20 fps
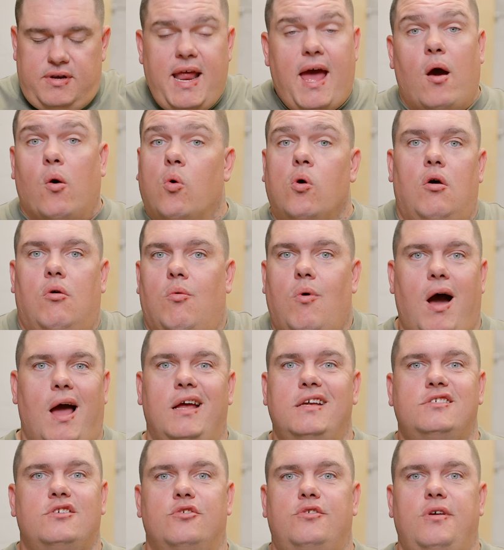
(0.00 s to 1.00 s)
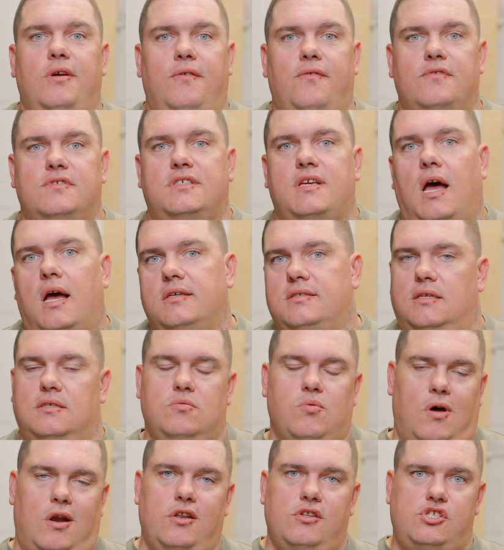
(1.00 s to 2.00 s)
Now, why is there 2 different sizes?
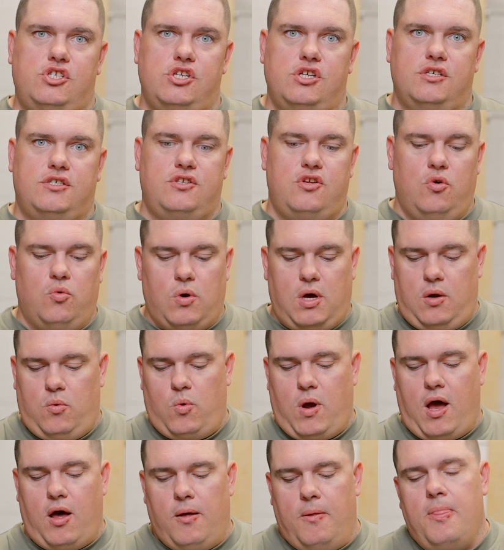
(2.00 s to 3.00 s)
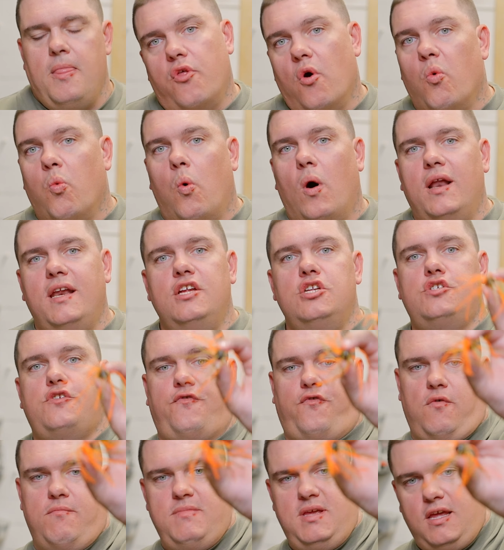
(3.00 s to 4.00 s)
Why don't you just do one? Well, the 1 inch
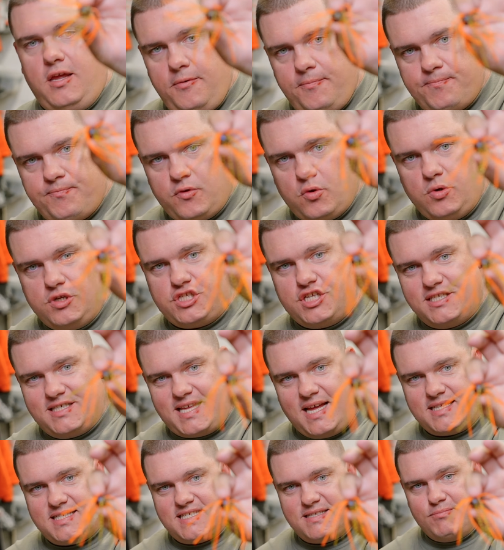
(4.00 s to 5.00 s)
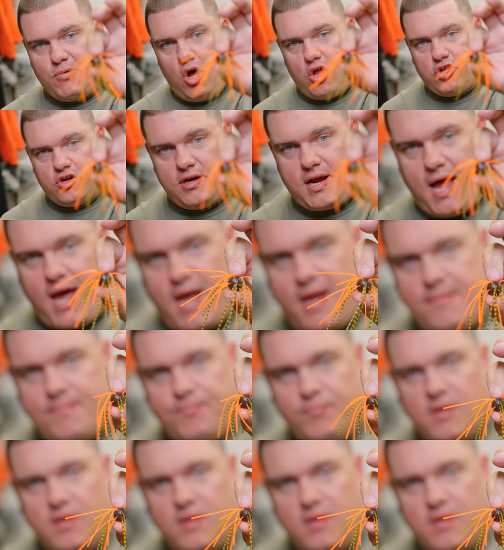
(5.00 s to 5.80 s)
for me, which is that smaller guy,